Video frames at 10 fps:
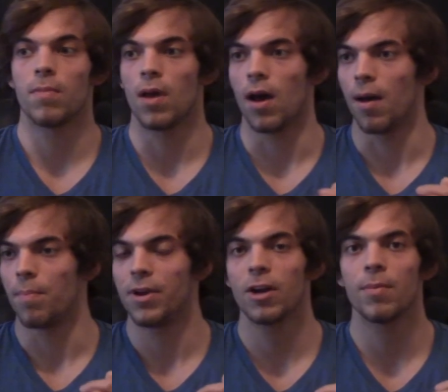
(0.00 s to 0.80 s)
a
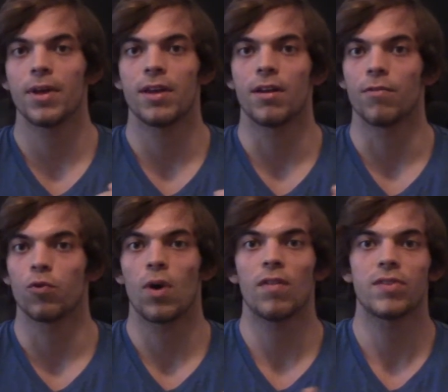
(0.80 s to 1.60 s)
pyramid of
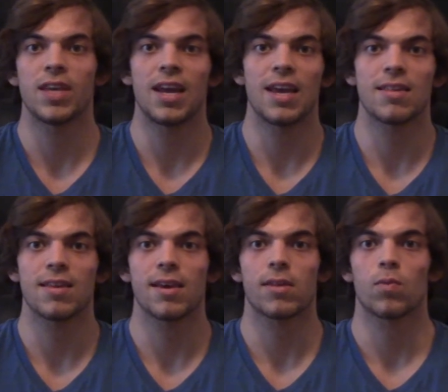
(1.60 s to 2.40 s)
12, 10, 8,
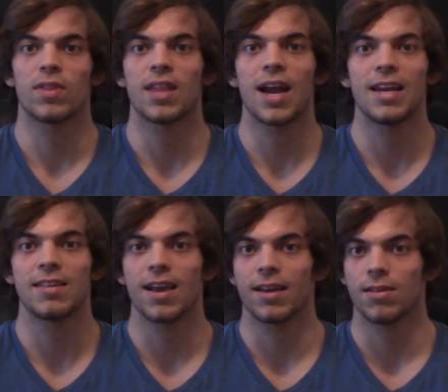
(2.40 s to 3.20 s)
6 with 90
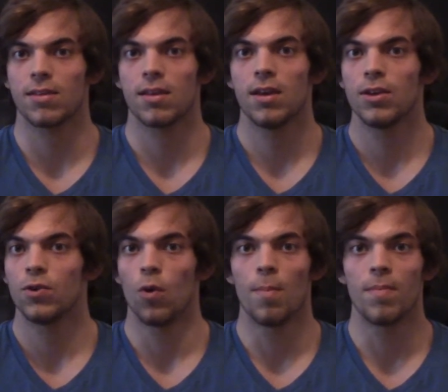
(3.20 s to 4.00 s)
seconds
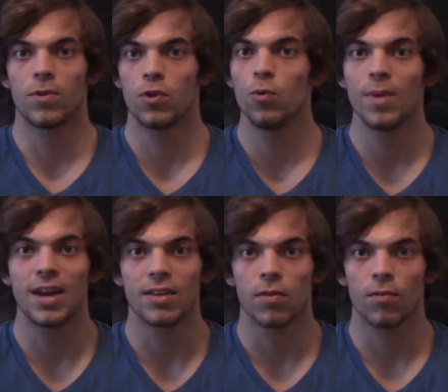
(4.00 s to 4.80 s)
to 2
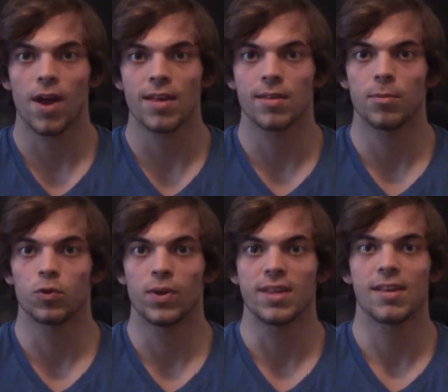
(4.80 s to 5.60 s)
minutes of rest in
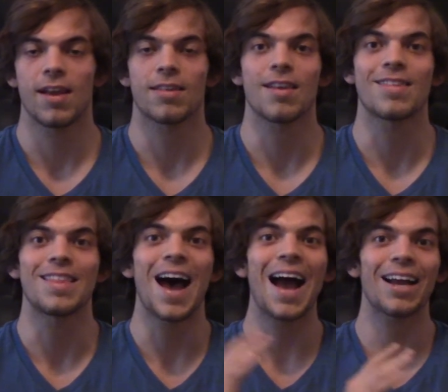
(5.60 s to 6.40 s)
between sets is
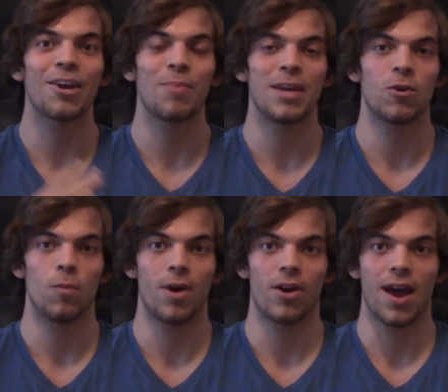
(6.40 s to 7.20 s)
not going to make
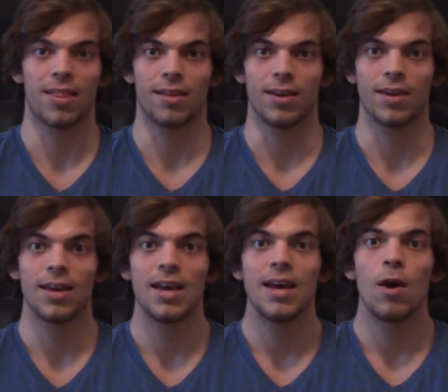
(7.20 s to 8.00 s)
you a better athlete.
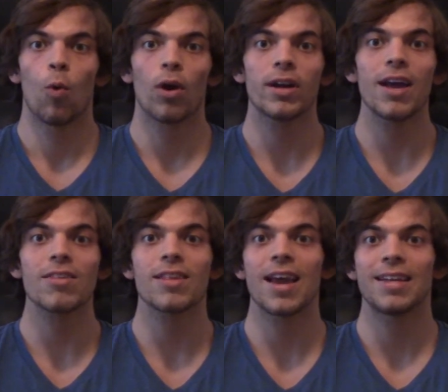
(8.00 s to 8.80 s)

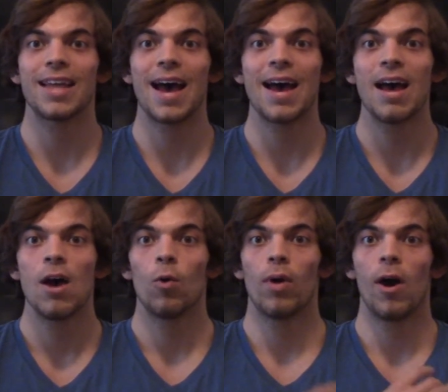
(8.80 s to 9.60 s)
Workouts like that
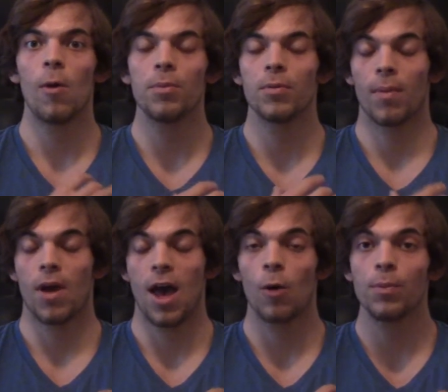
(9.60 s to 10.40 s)
will
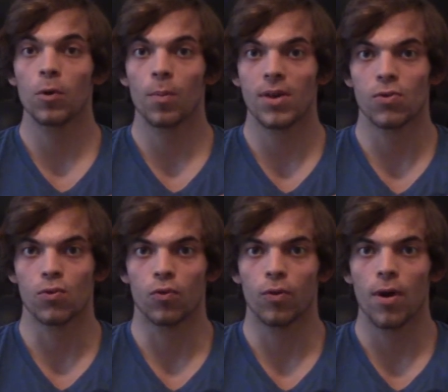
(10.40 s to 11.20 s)
help your
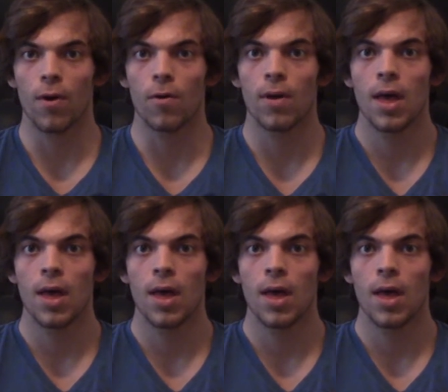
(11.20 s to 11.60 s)
muscles grow,